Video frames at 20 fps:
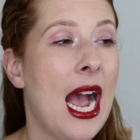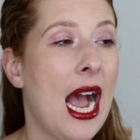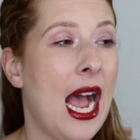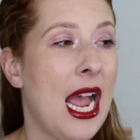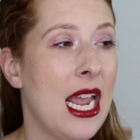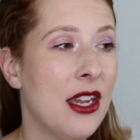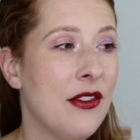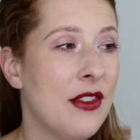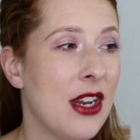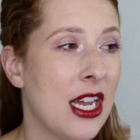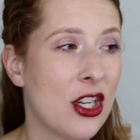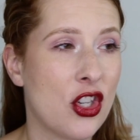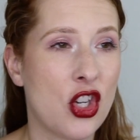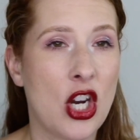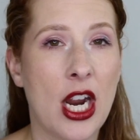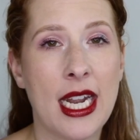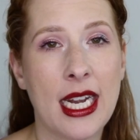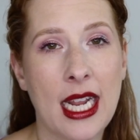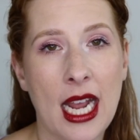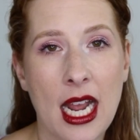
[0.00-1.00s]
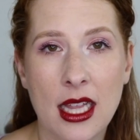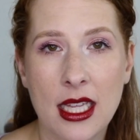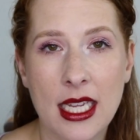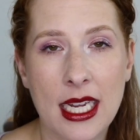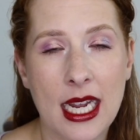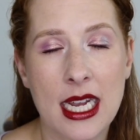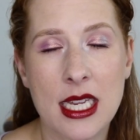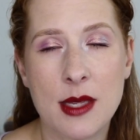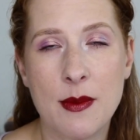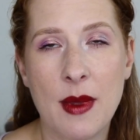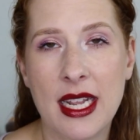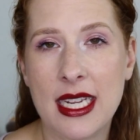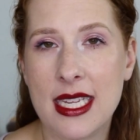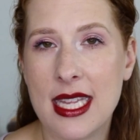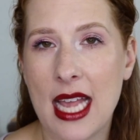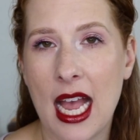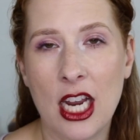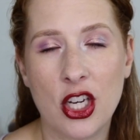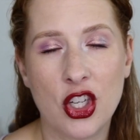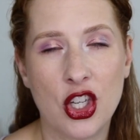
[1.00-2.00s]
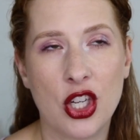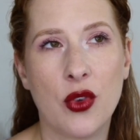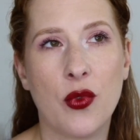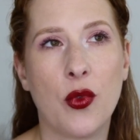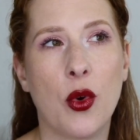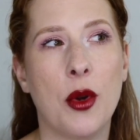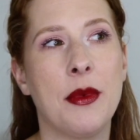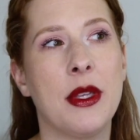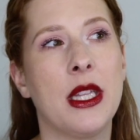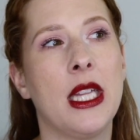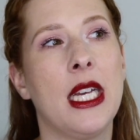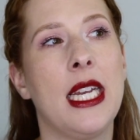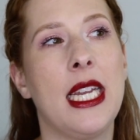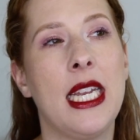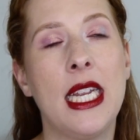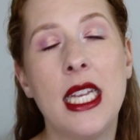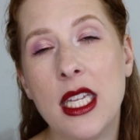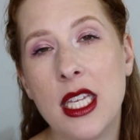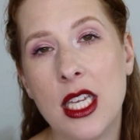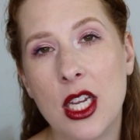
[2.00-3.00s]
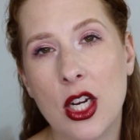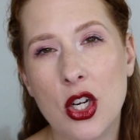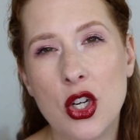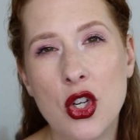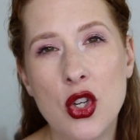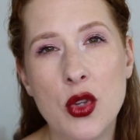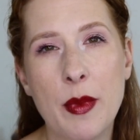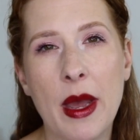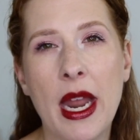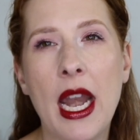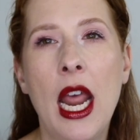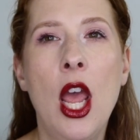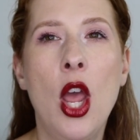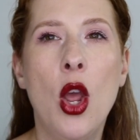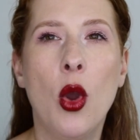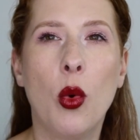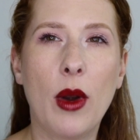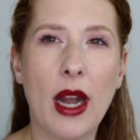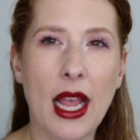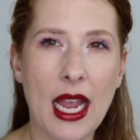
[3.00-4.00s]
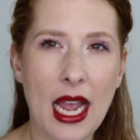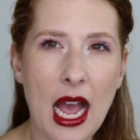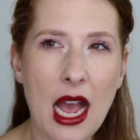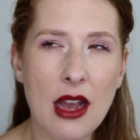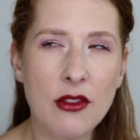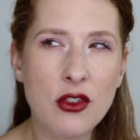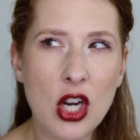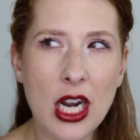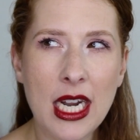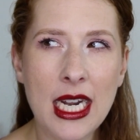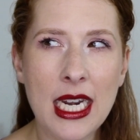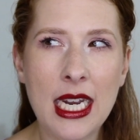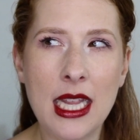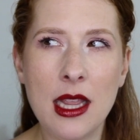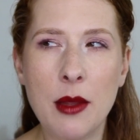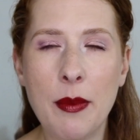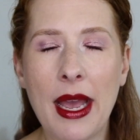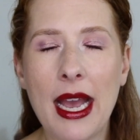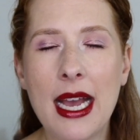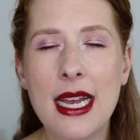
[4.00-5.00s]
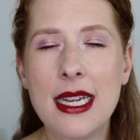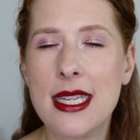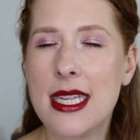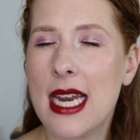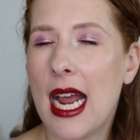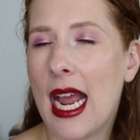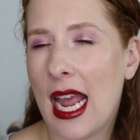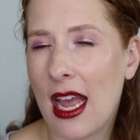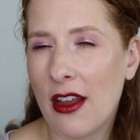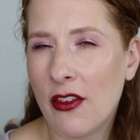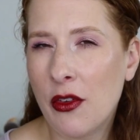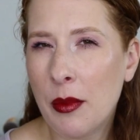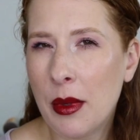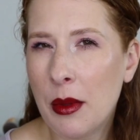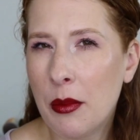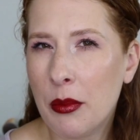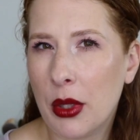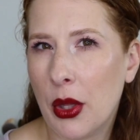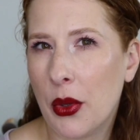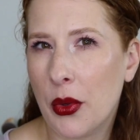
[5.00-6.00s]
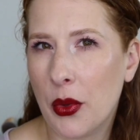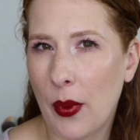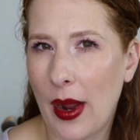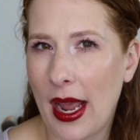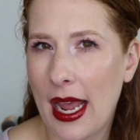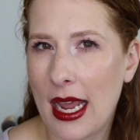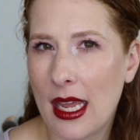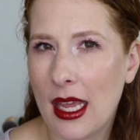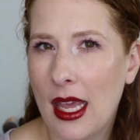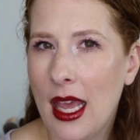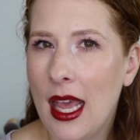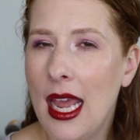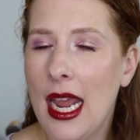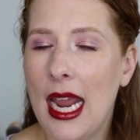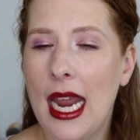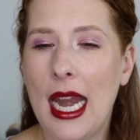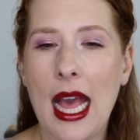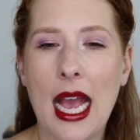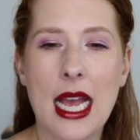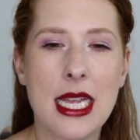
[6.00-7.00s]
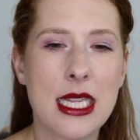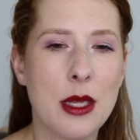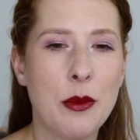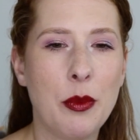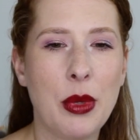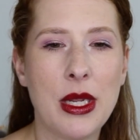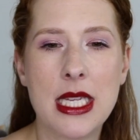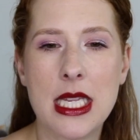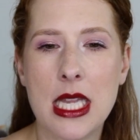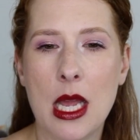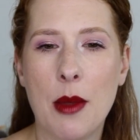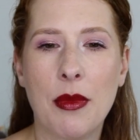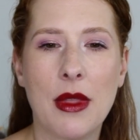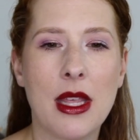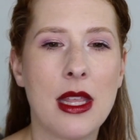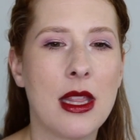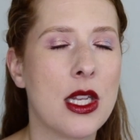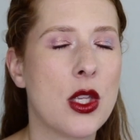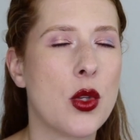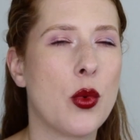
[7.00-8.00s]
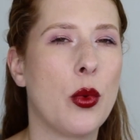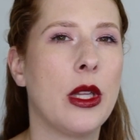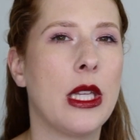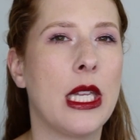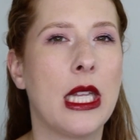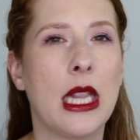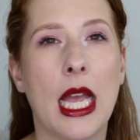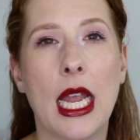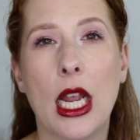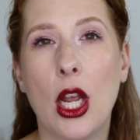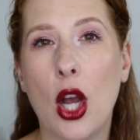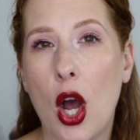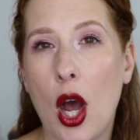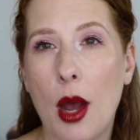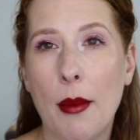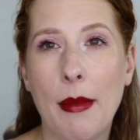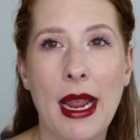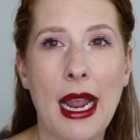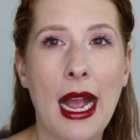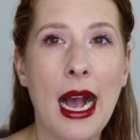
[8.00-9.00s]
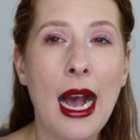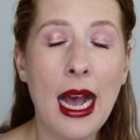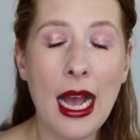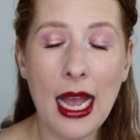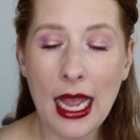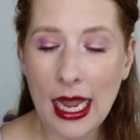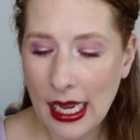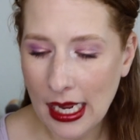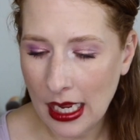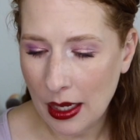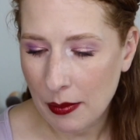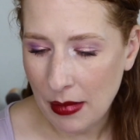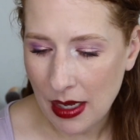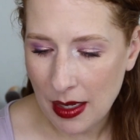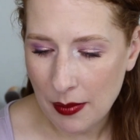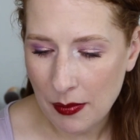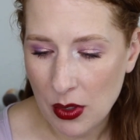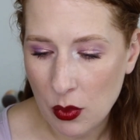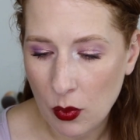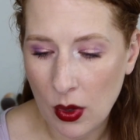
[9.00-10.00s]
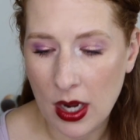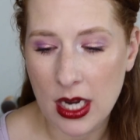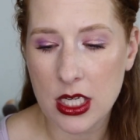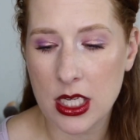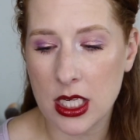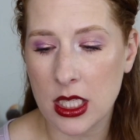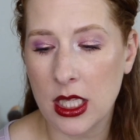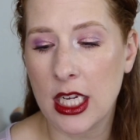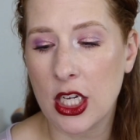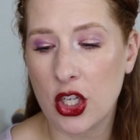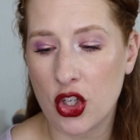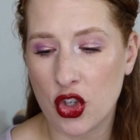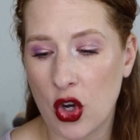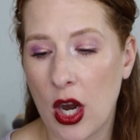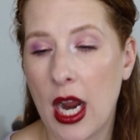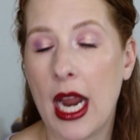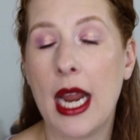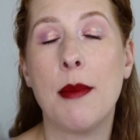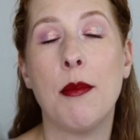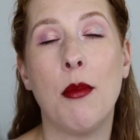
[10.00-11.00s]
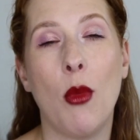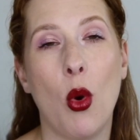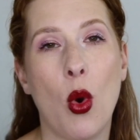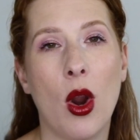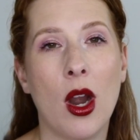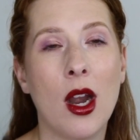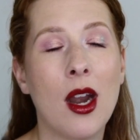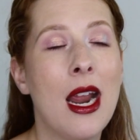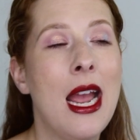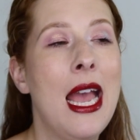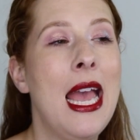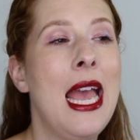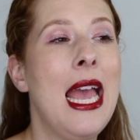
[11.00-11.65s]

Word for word: I have not tried Kylie Cosmetics eyeshadow formula in years, but when I have tried it in the past, I haven't been blown away. It hasn't been something that's really like caught my eye and made me want to like try more.